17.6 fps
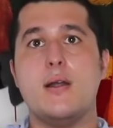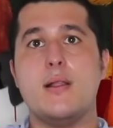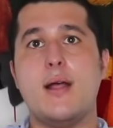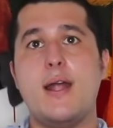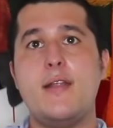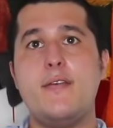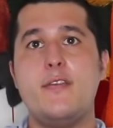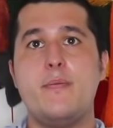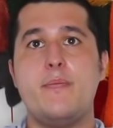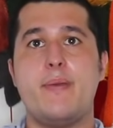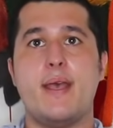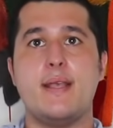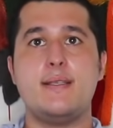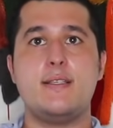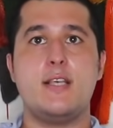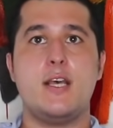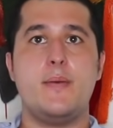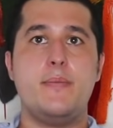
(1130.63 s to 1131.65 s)
A lot of the
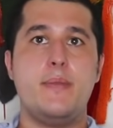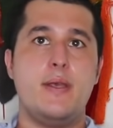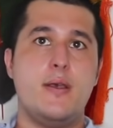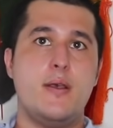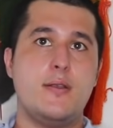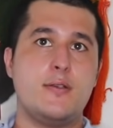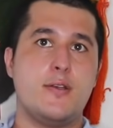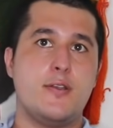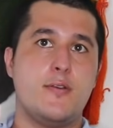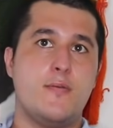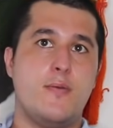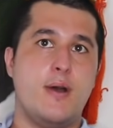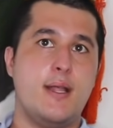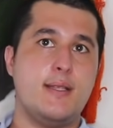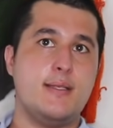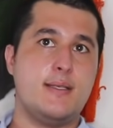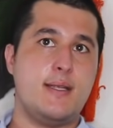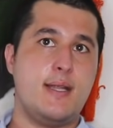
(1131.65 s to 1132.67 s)
best thumbnails are the
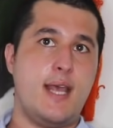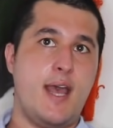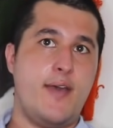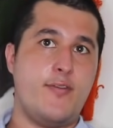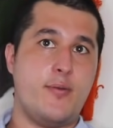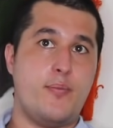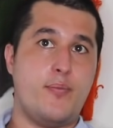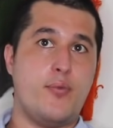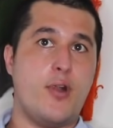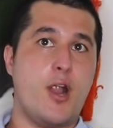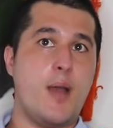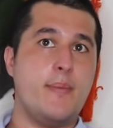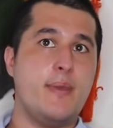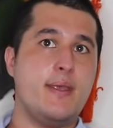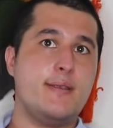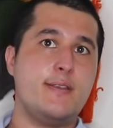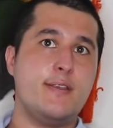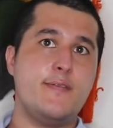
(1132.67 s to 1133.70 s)
ones that have a
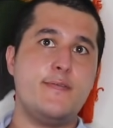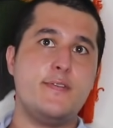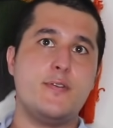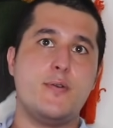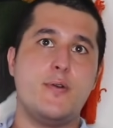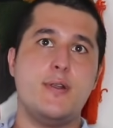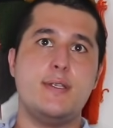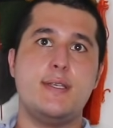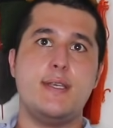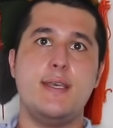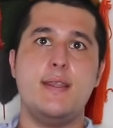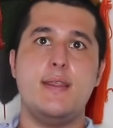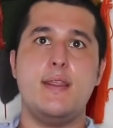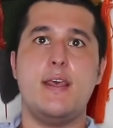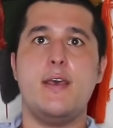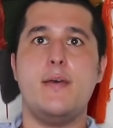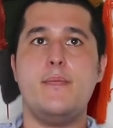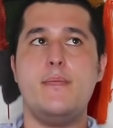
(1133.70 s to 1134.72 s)
promise of sorts in
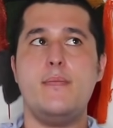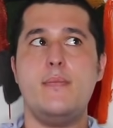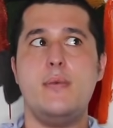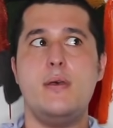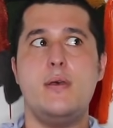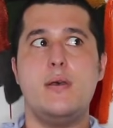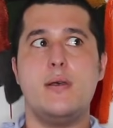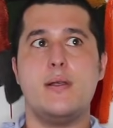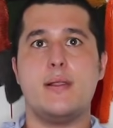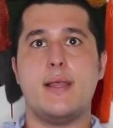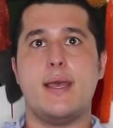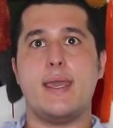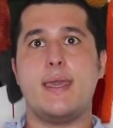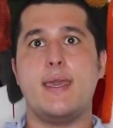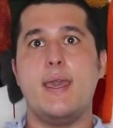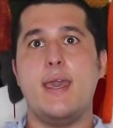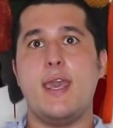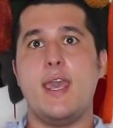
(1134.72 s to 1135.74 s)
them.
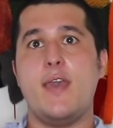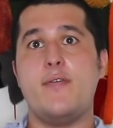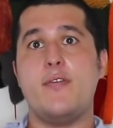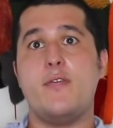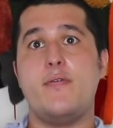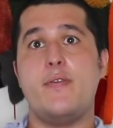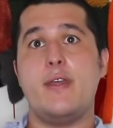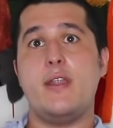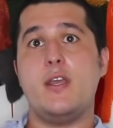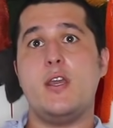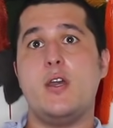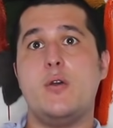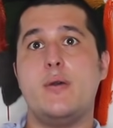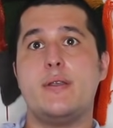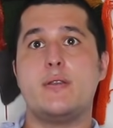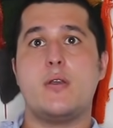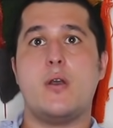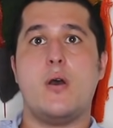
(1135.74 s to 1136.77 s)
Like, if a video
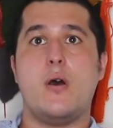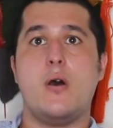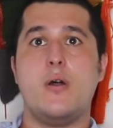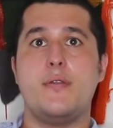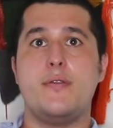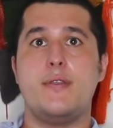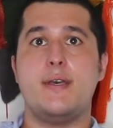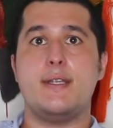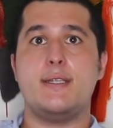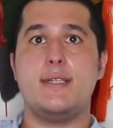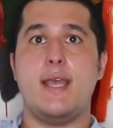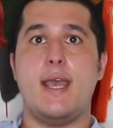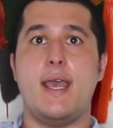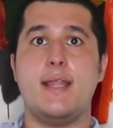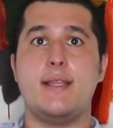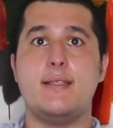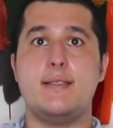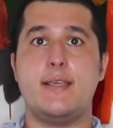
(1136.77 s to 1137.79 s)
is called the
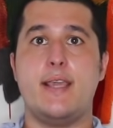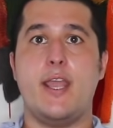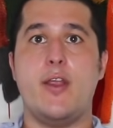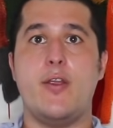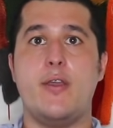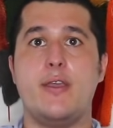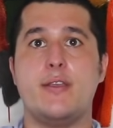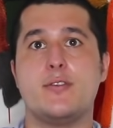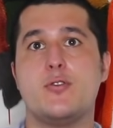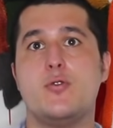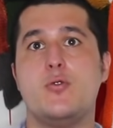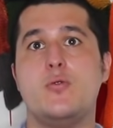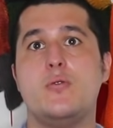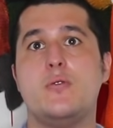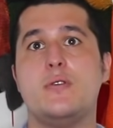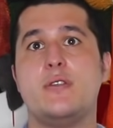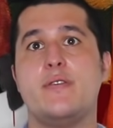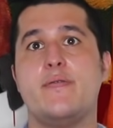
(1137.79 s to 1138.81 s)
10 scariest
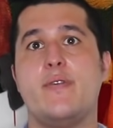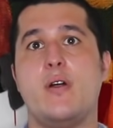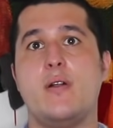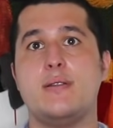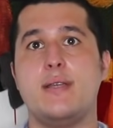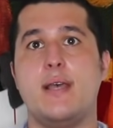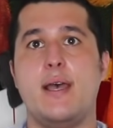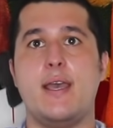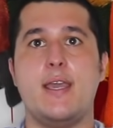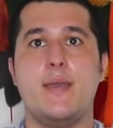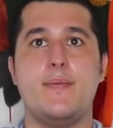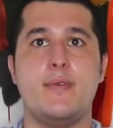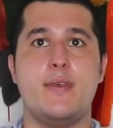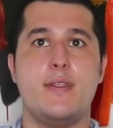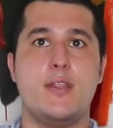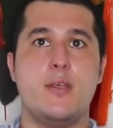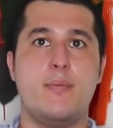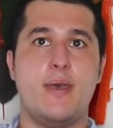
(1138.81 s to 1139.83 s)
ghouls of all time,
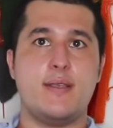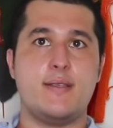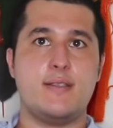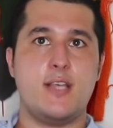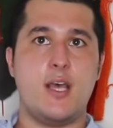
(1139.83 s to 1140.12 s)
then the best